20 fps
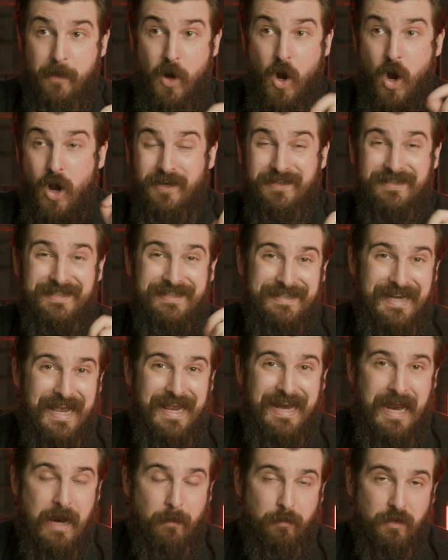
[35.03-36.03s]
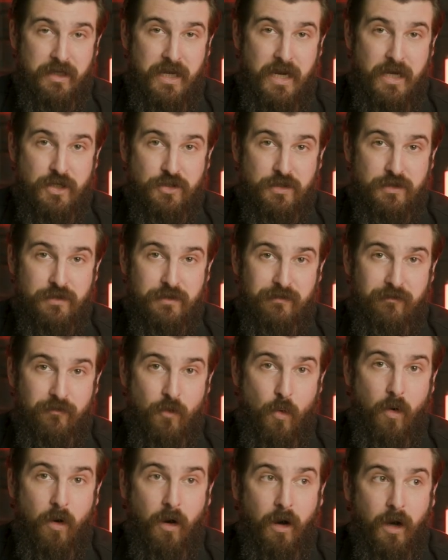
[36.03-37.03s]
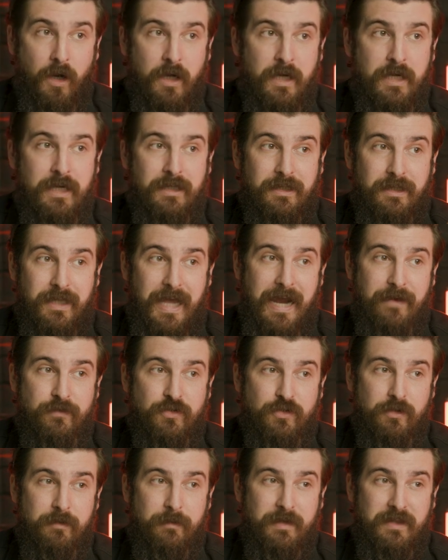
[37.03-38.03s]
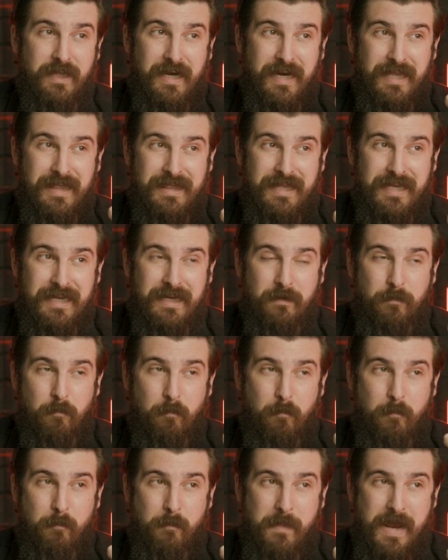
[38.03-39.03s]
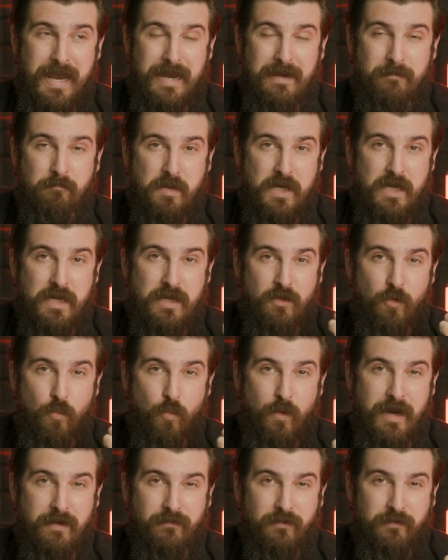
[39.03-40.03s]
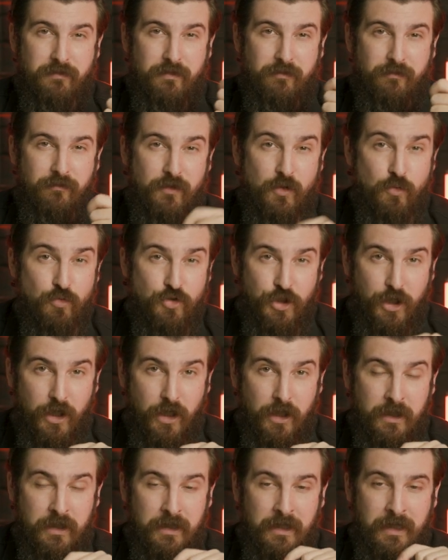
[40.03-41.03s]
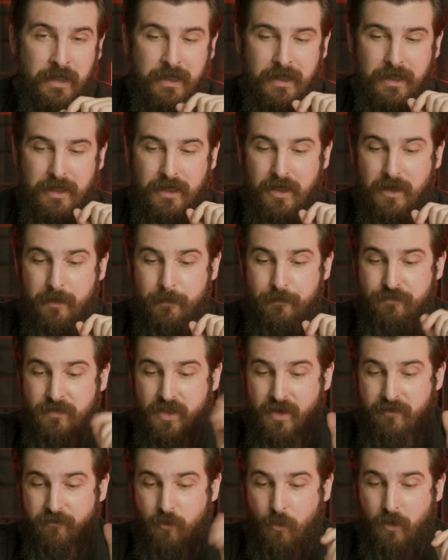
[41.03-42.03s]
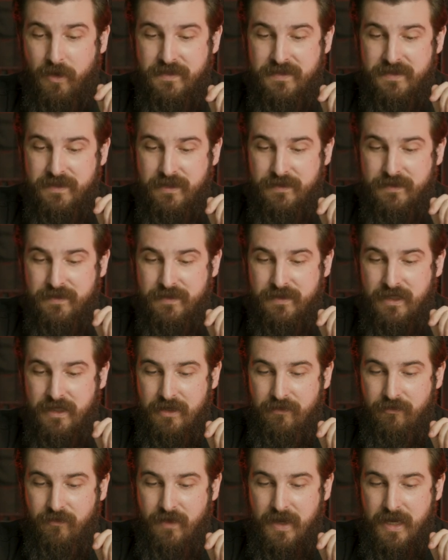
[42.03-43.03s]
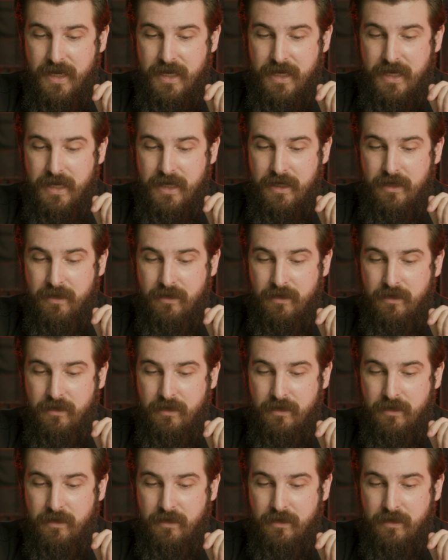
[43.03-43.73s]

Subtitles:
on-set applications for live streaming that I think may be the wave of the future. For instance, if a